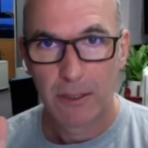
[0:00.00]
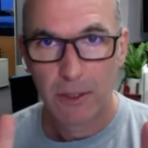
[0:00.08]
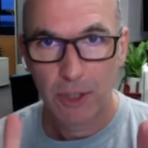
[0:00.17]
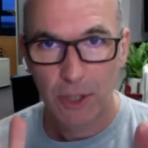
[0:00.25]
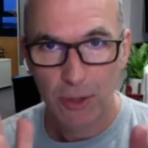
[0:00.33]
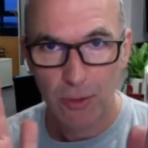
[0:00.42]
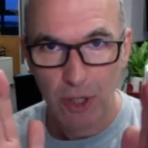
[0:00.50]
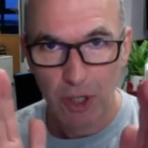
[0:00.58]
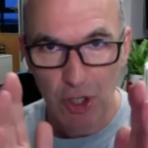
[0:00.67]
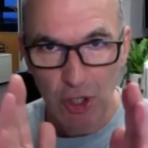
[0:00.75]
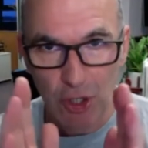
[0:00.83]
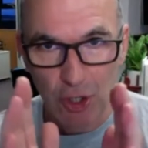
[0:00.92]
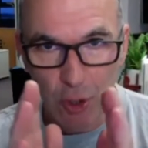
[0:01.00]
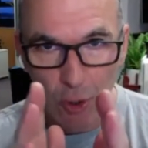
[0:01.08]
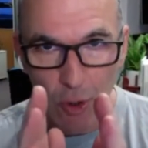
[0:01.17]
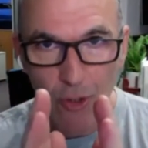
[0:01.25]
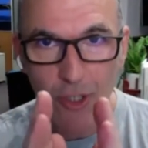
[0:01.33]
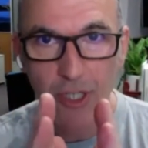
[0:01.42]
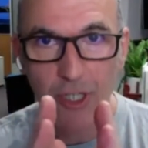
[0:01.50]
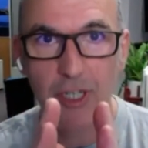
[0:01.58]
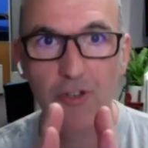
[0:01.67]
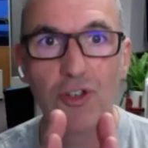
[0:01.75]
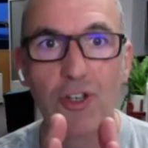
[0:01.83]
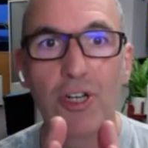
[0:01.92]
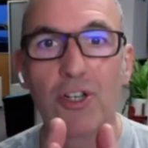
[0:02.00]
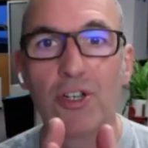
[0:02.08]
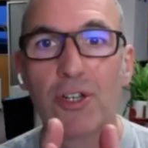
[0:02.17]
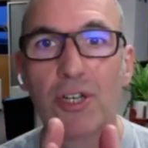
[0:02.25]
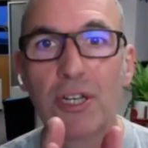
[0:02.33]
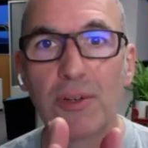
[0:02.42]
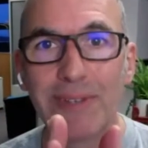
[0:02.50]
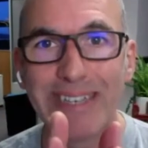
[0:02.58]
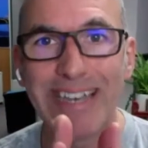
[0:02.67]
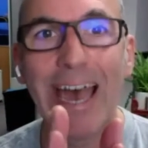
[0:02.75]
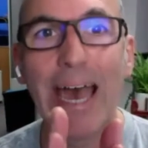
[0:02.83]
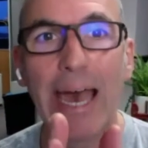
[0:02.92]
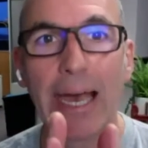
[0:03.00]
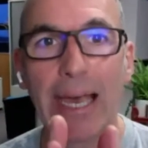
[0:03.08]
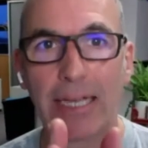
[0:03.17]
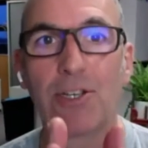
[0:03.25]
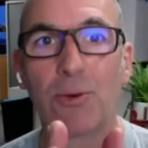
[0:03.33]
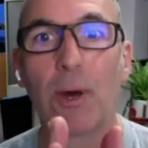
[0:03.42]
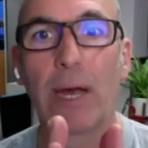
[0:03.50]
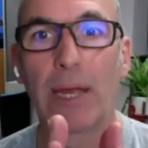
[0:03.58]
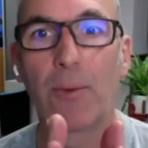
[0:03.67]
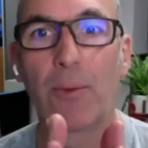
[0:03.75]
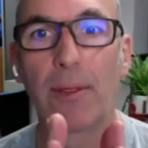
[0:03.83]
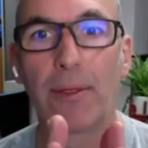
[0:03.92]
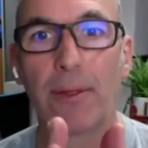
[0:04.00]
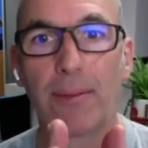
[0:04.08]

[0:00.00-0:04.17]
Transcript: to the shortest introduction that you dare get away with,